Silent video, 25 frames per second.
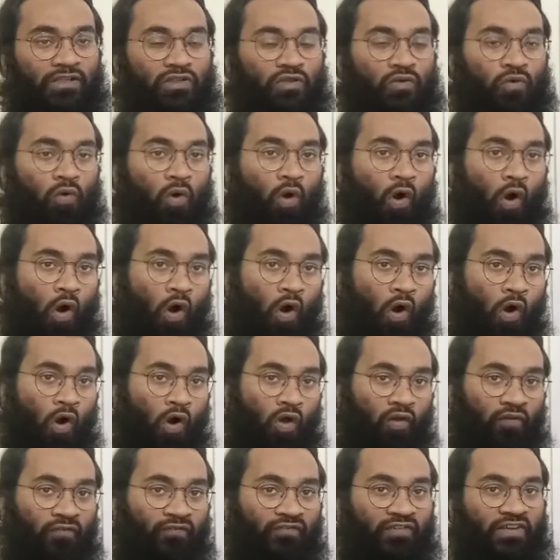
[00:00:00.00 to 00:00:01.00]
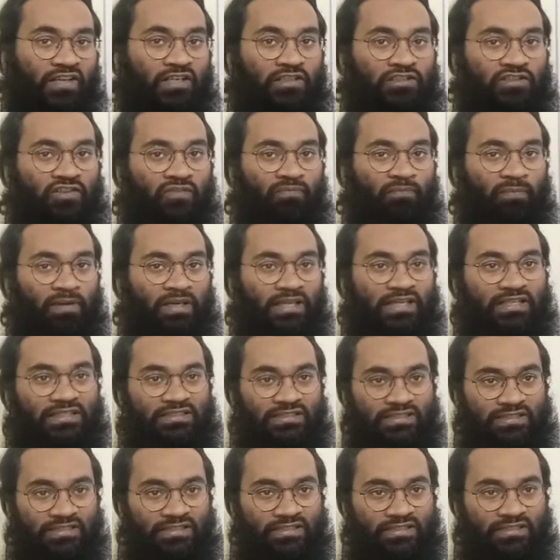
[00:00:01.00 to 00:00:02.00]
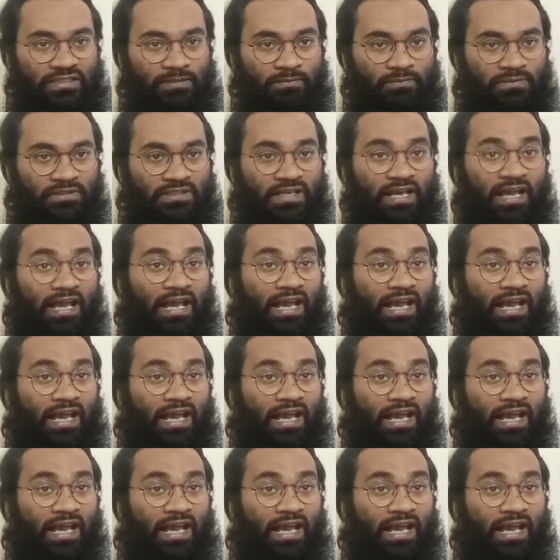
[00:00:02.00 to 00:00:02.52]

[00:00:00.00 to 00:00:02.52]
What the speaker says: to all fields of medical systems,